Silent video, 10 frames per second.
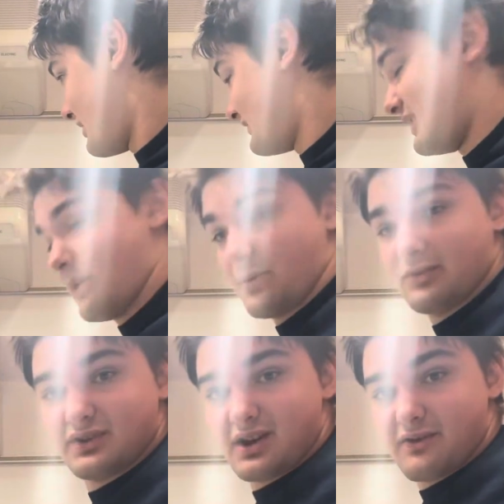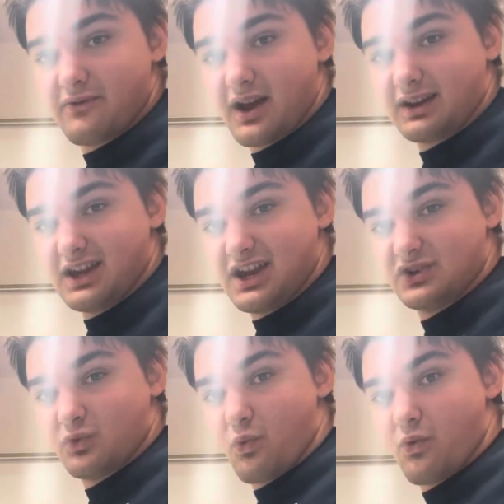see how it's going to affect each
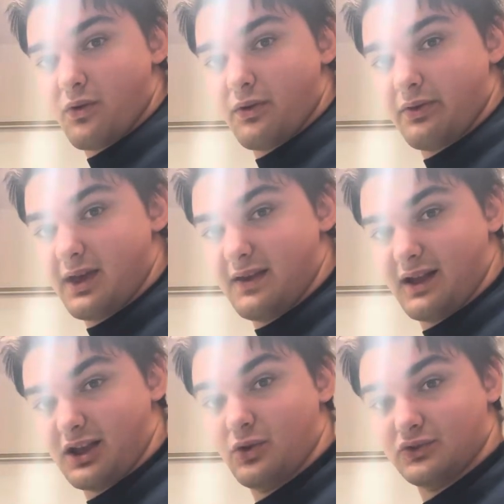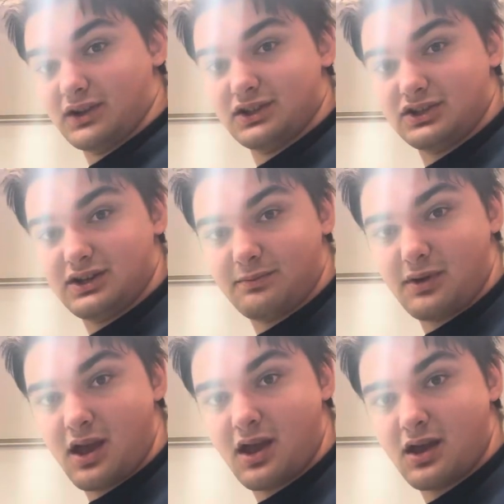thing that goes into
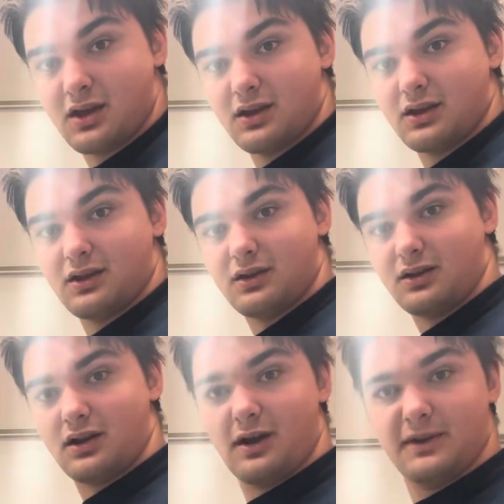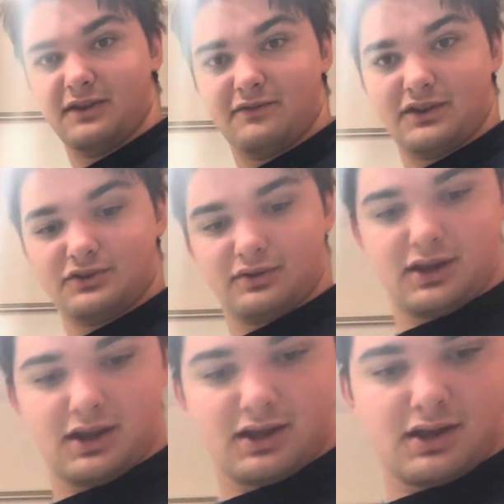GDP individually.
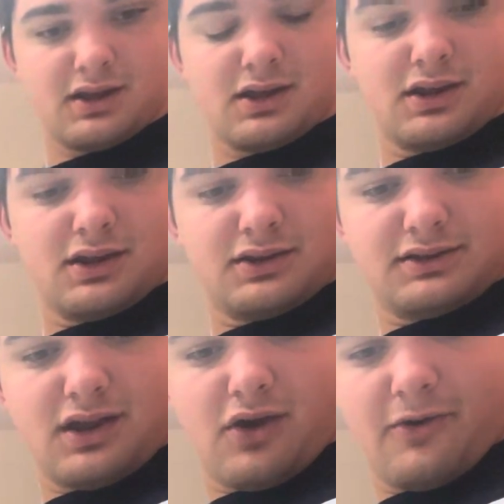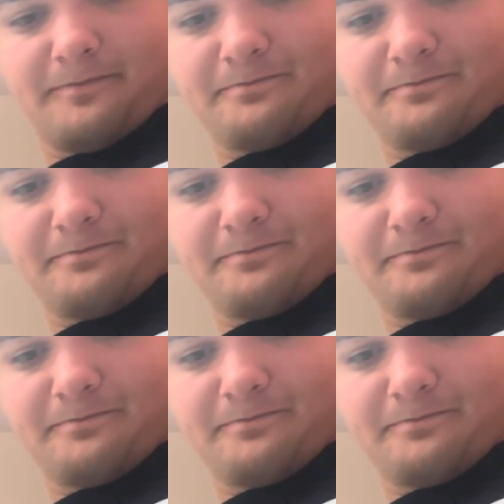So